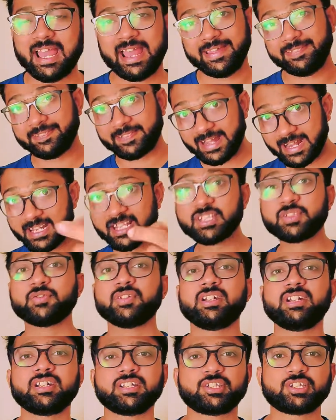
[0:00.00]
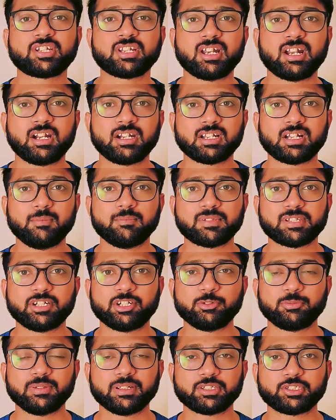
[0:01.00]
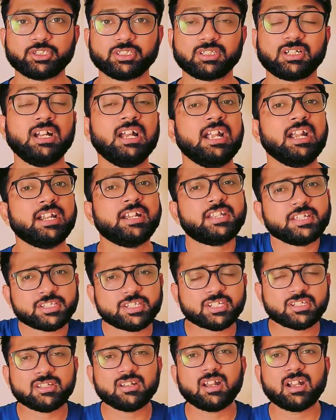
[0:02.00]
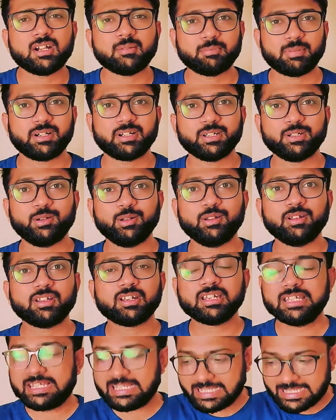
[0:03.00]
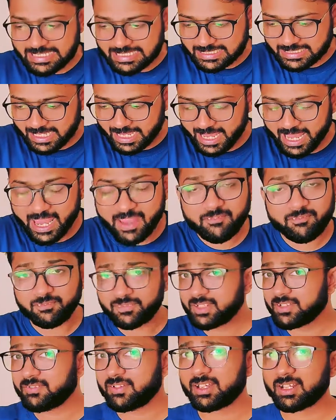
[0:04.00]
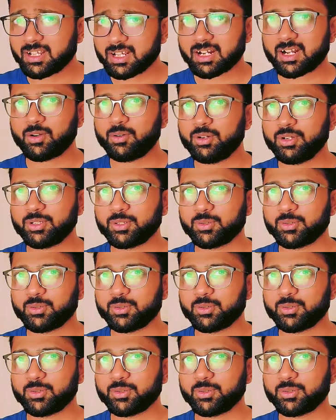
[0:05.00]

And that is where digital art comes into picture. Digital art particularly is everywhere around